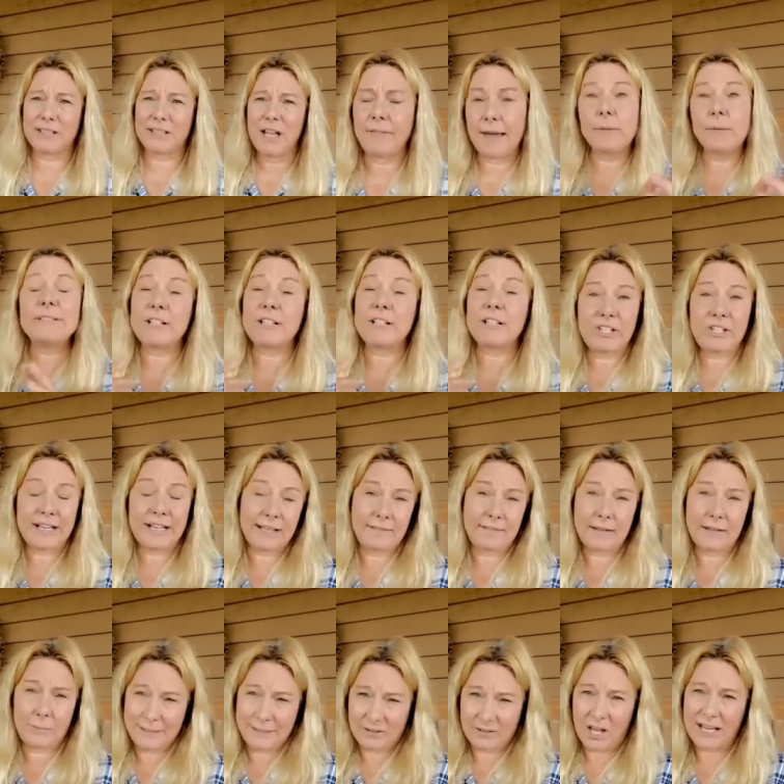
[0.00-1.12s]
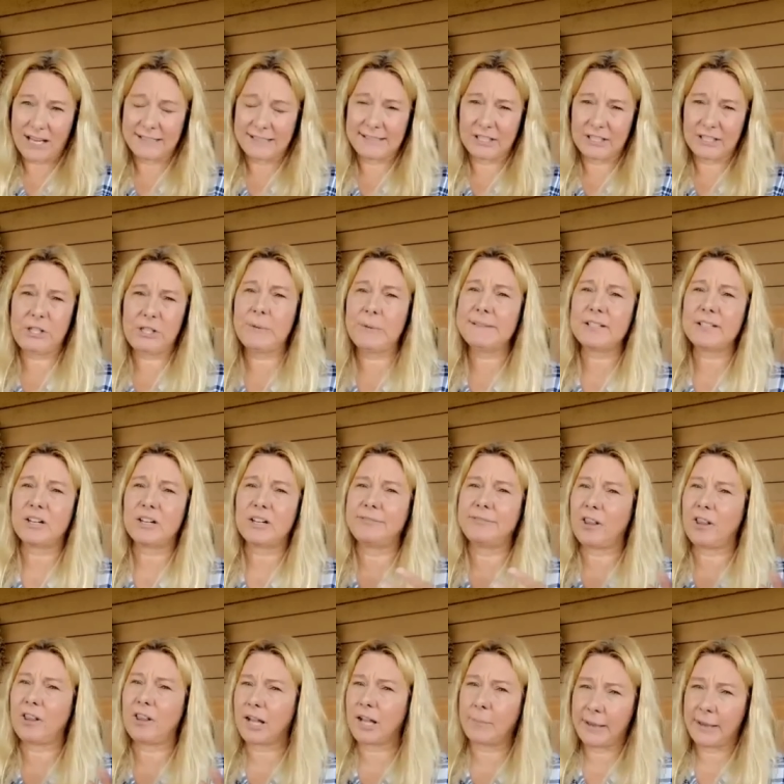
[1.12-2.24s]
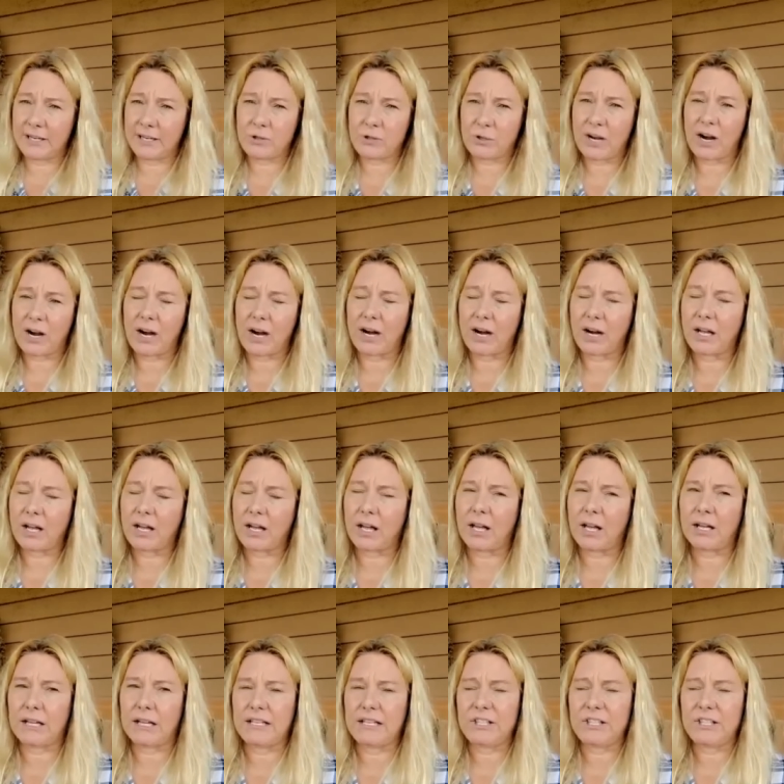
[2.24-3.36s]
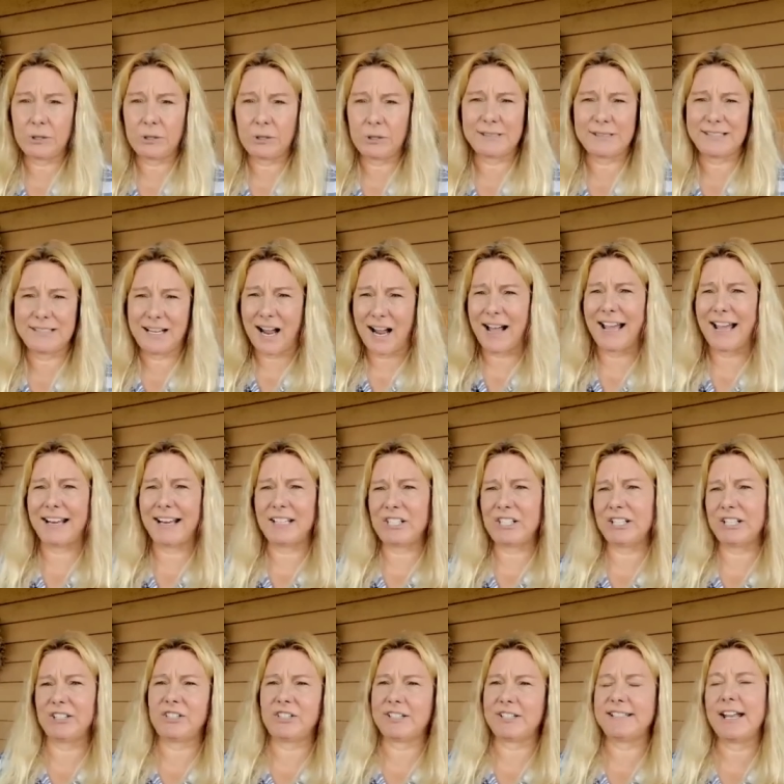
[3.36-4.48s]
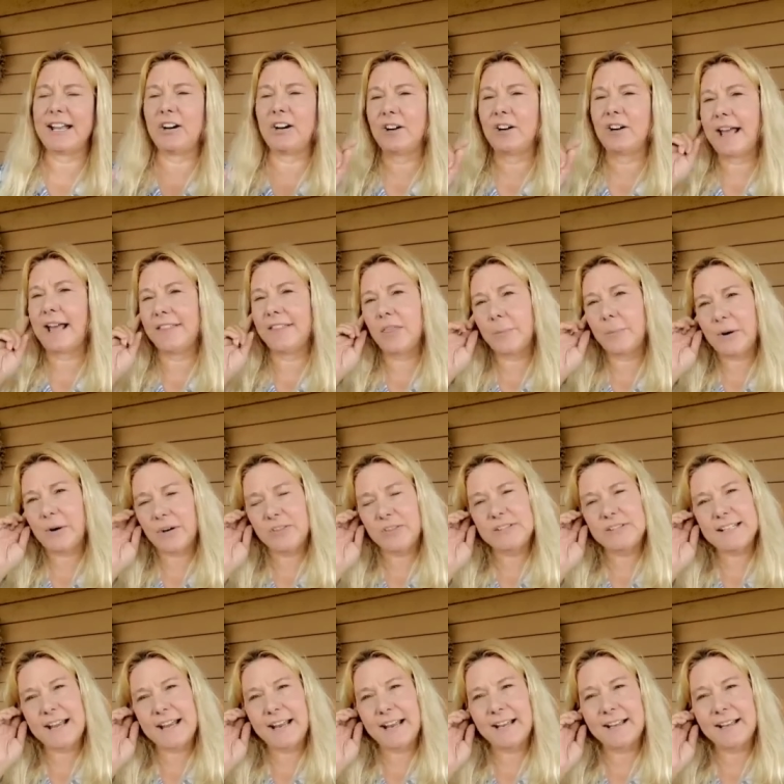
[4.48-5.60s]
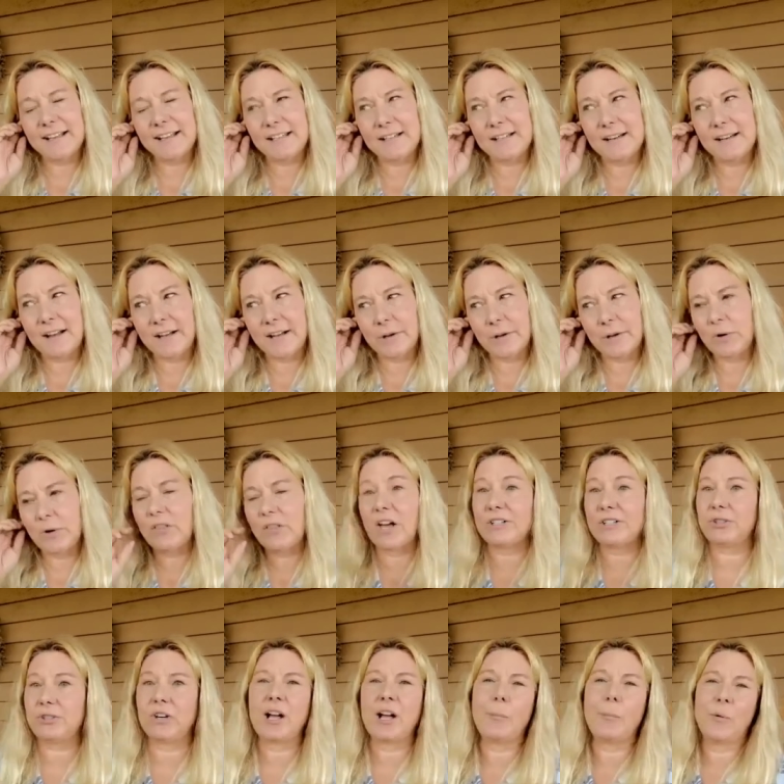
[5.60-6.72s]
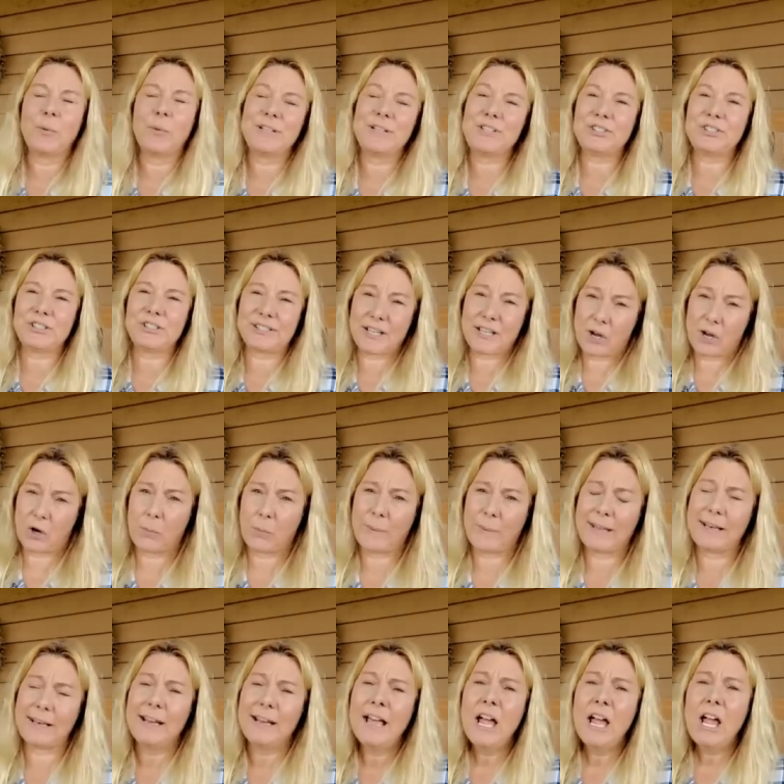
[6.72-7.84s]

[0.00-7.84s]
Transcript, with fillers: That was our chicken that we lost. She was our flock matriarch and she was 9. She had just had her 9th birthday and we lost her a couple winters ago, but